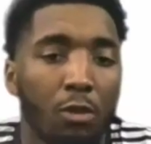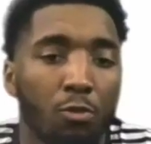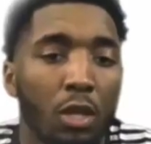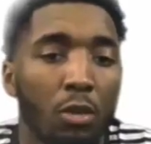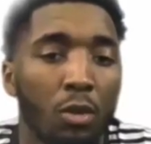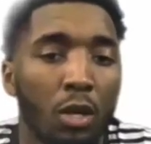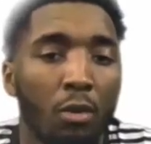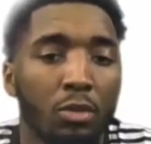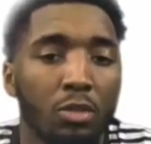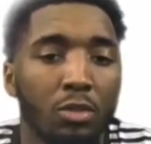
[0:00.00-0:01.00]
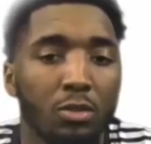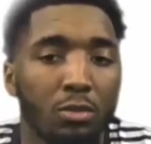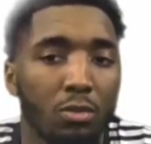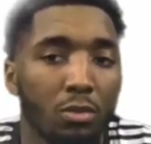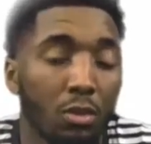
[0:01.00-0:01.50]
that's really where I was
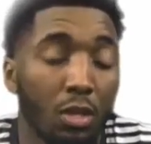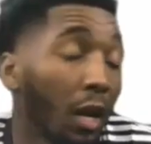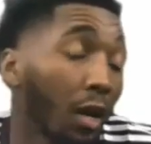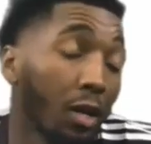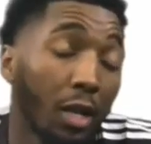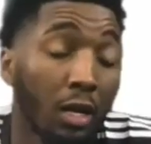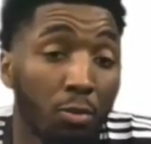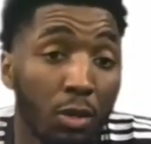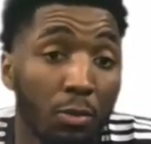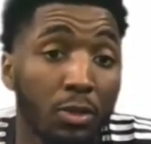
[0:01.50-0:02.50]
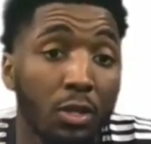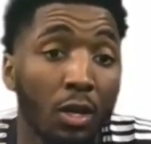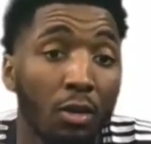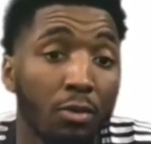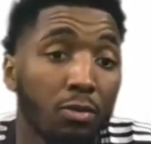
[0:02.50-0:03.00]
just I'm not lie to you, pretty
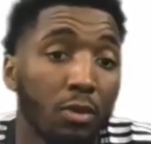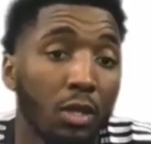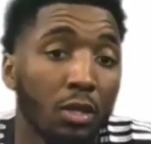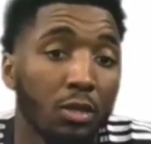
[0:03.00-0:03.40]
pissed off.